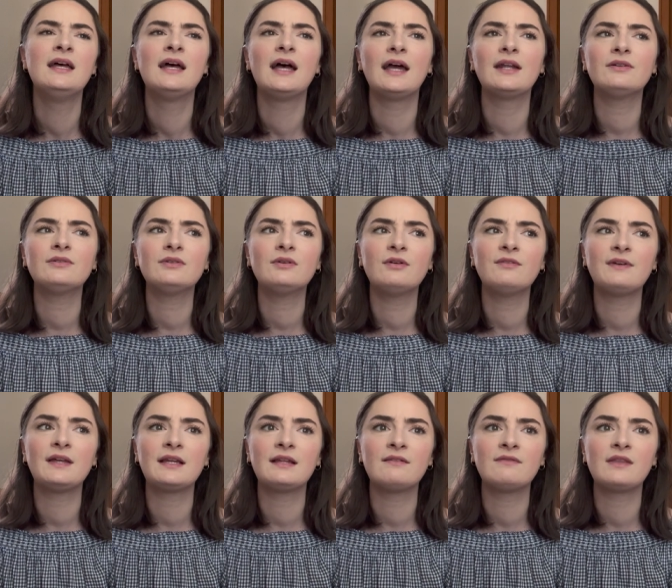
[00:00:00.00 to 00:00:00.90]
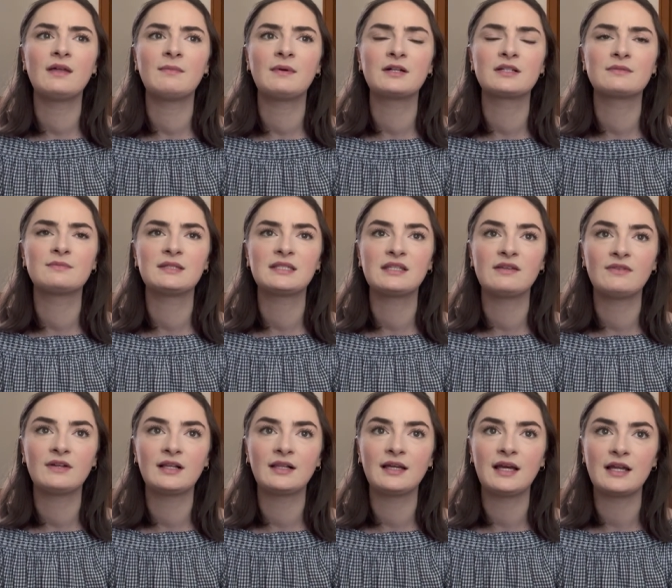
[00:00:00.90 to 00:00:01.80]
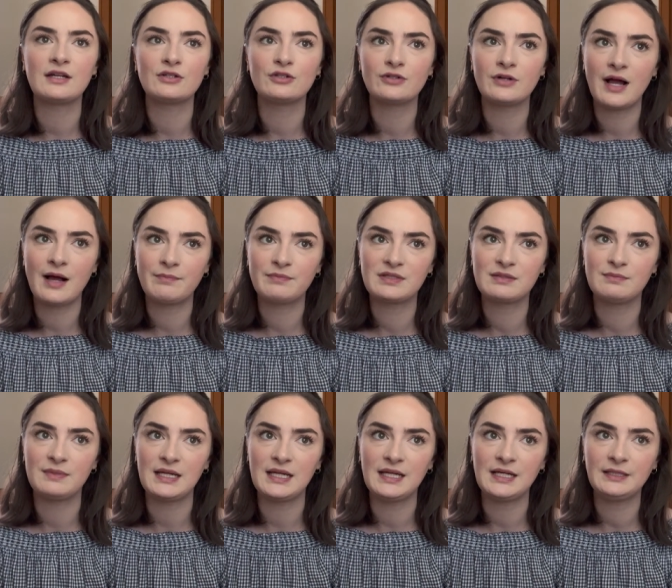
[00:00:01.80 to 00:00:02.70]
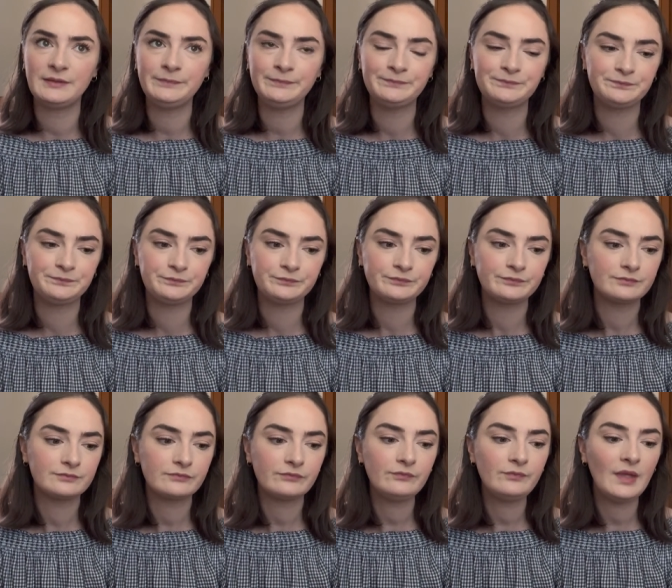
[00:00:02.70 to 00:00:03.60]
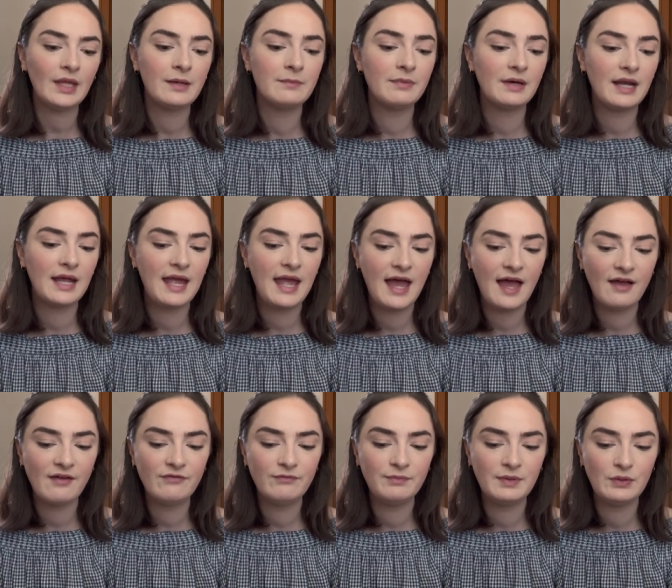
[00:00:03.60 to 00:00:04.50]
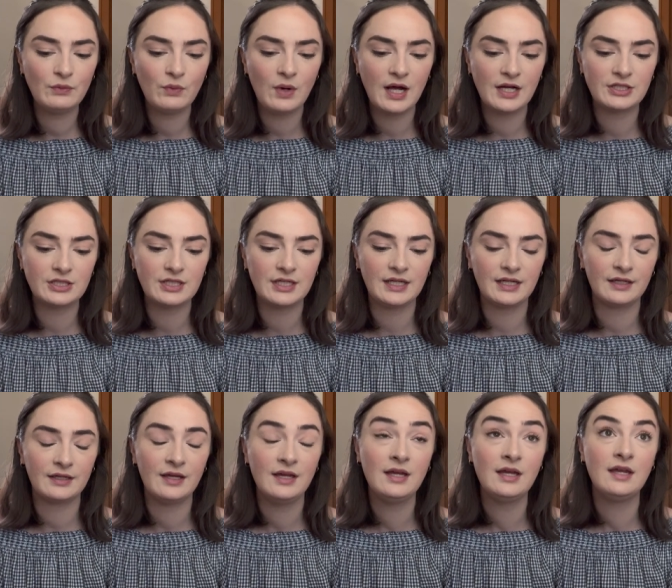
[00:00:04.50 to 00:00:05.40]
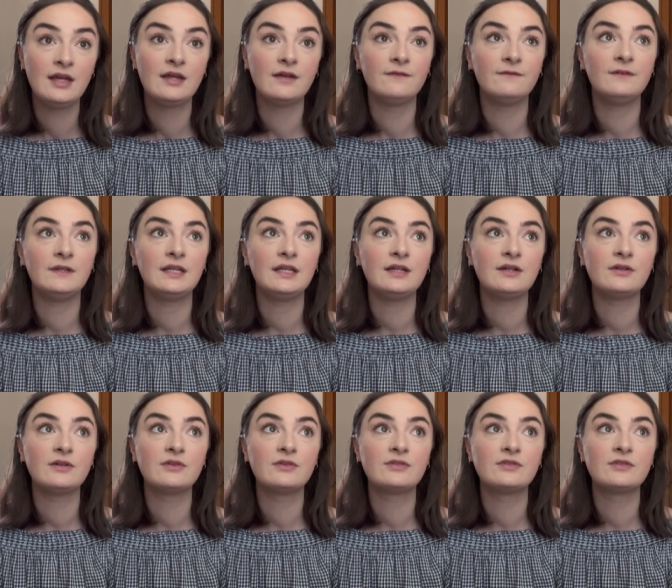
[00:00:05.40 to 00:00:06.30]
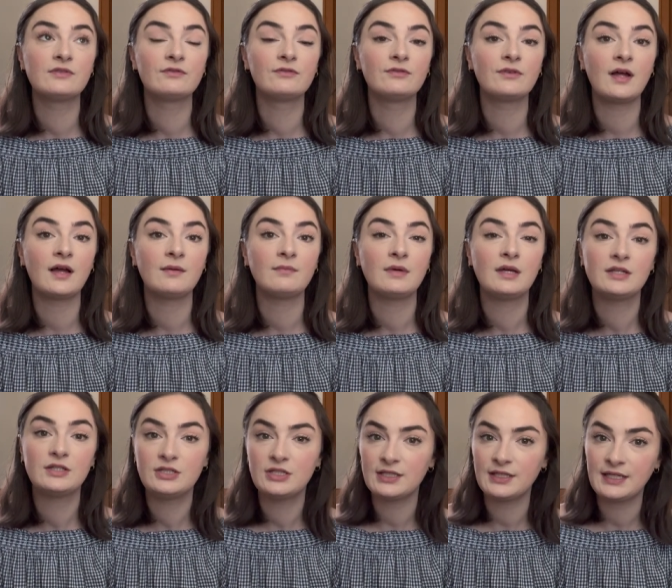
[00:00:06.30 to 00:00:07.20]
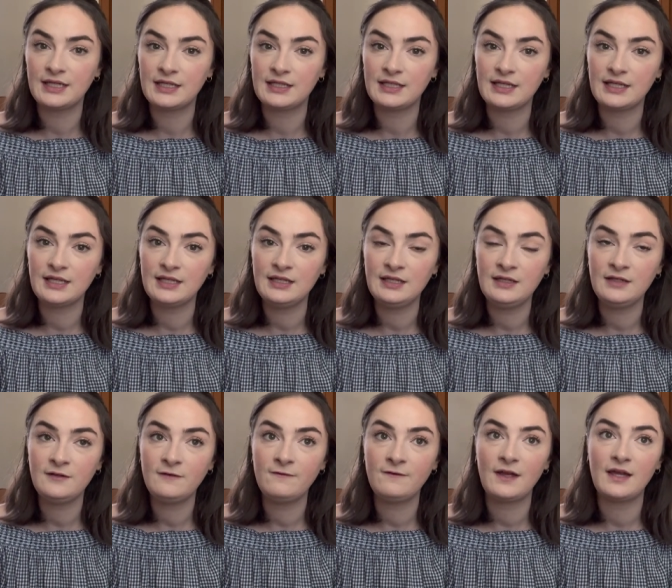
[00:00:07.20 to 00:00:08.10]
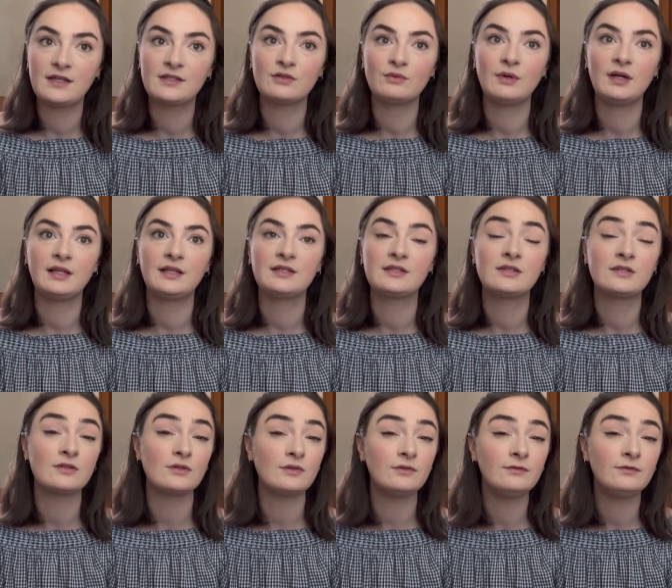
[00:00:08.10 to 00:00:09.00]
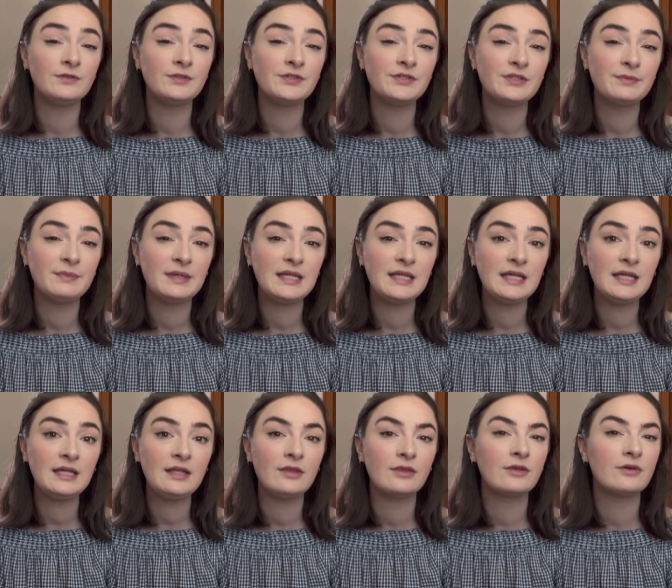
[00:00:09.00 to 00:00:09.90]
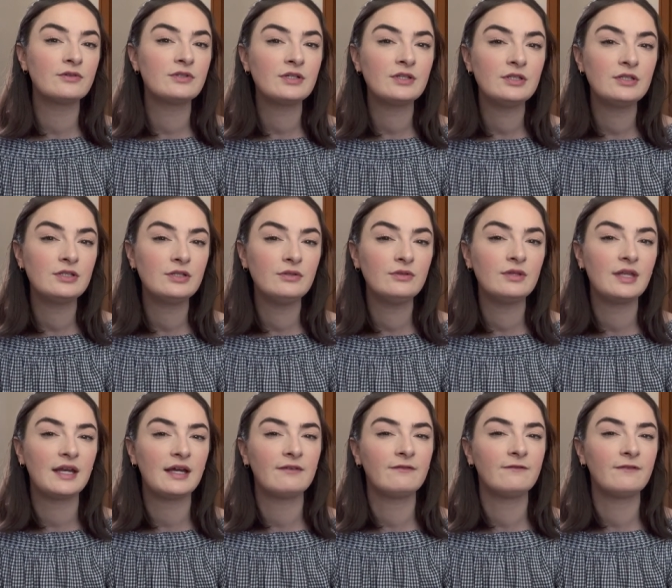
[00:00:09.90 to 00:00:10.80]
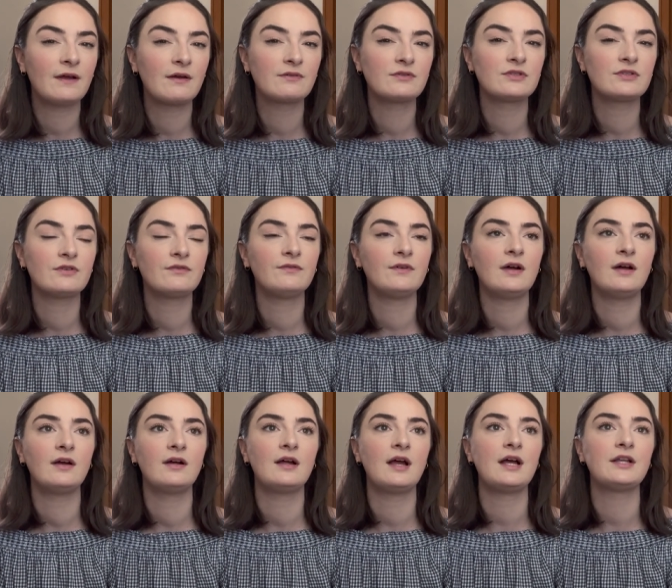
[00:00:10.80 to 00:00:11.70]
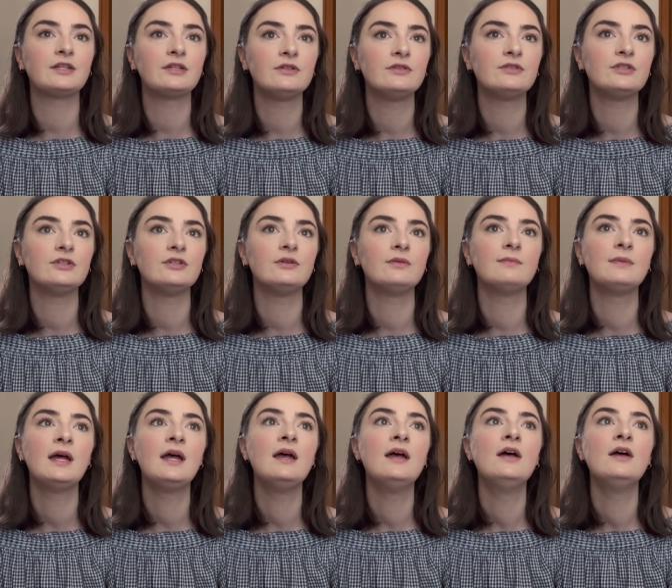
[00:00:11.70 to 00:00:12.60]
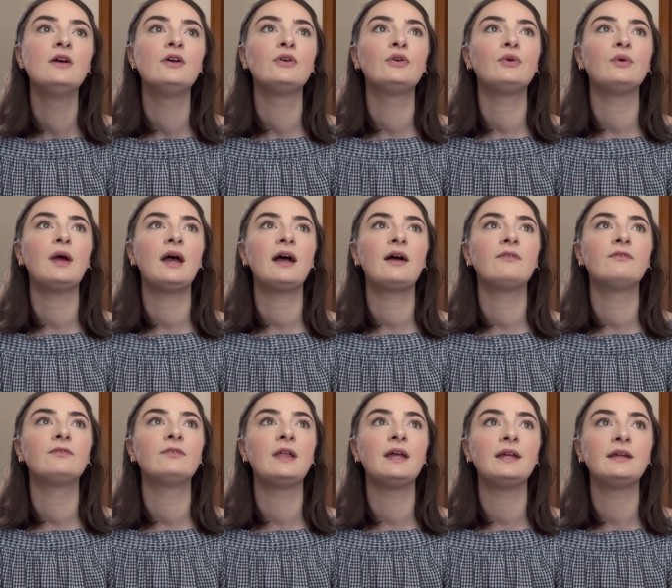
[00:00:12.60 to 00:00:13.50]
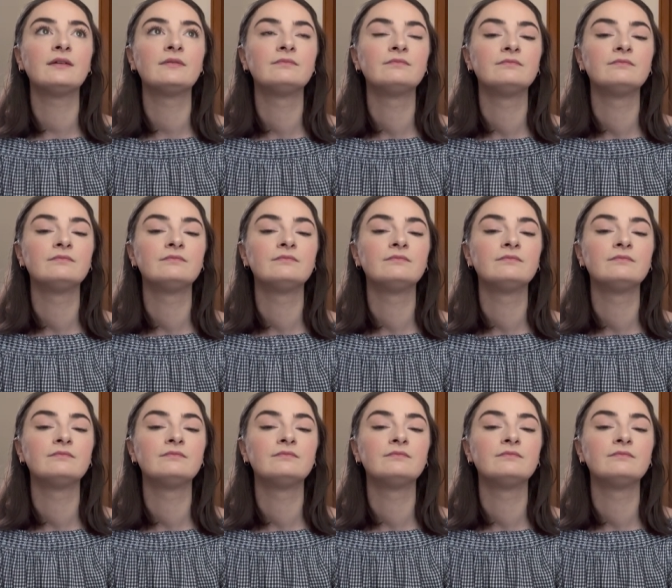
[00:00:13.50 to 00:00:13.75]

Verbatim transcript: I don't know if any of them are specifically on drop spinning, but I have been watching videos from Jillian Eve as well as Soulful Spinning. Those are the two that I've found so far on YouTube who have like